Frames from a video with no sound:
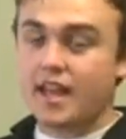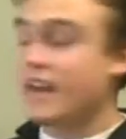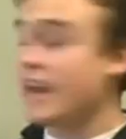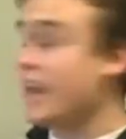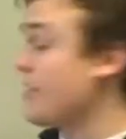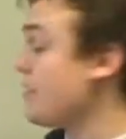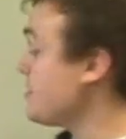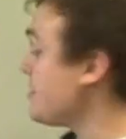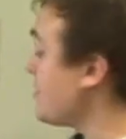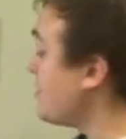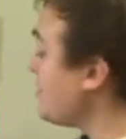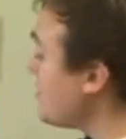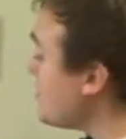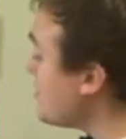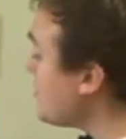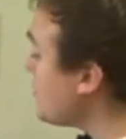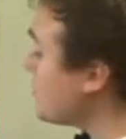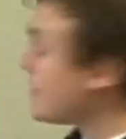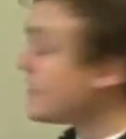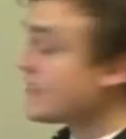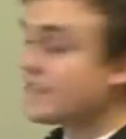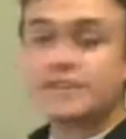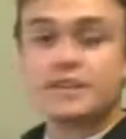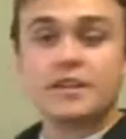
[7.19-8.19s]
Now there's a few
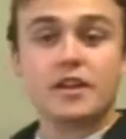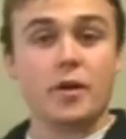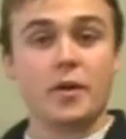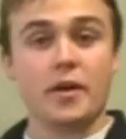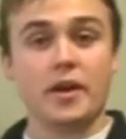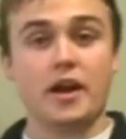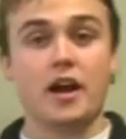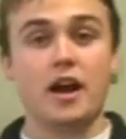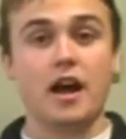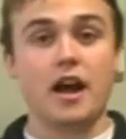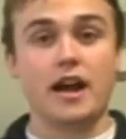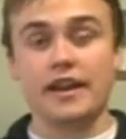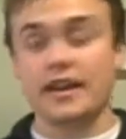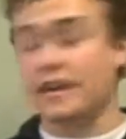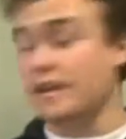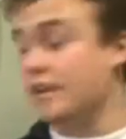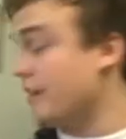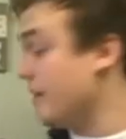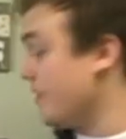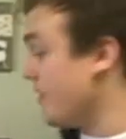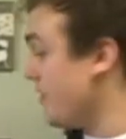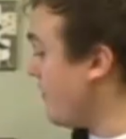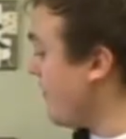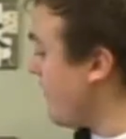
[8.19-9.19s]
things going on
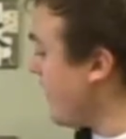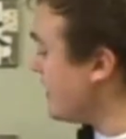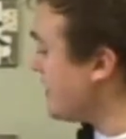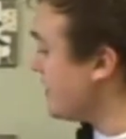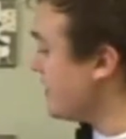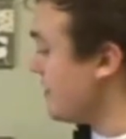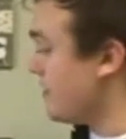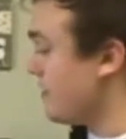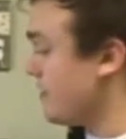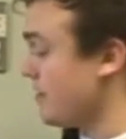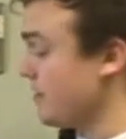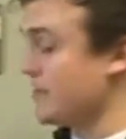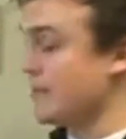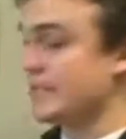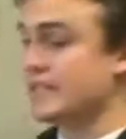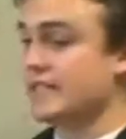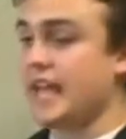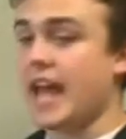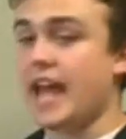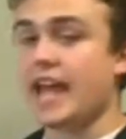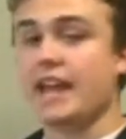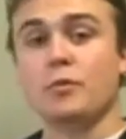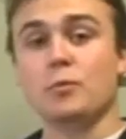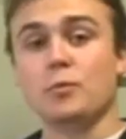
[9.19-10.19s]
here on the face of the
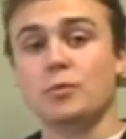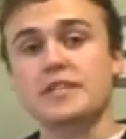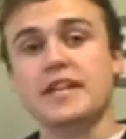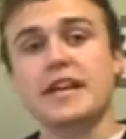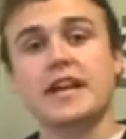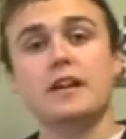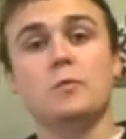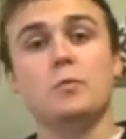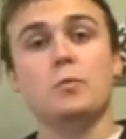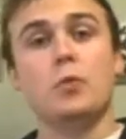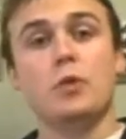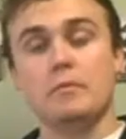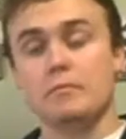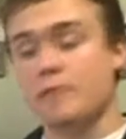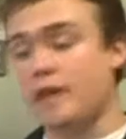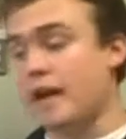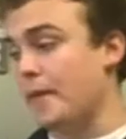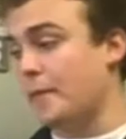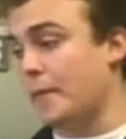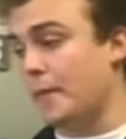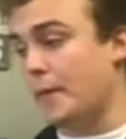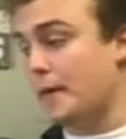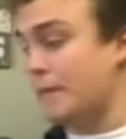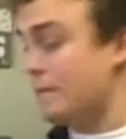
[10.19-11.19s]
thermostat, and we'll take them one
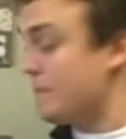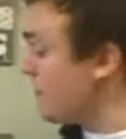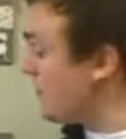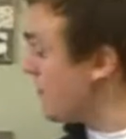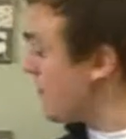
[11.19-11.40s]
by one.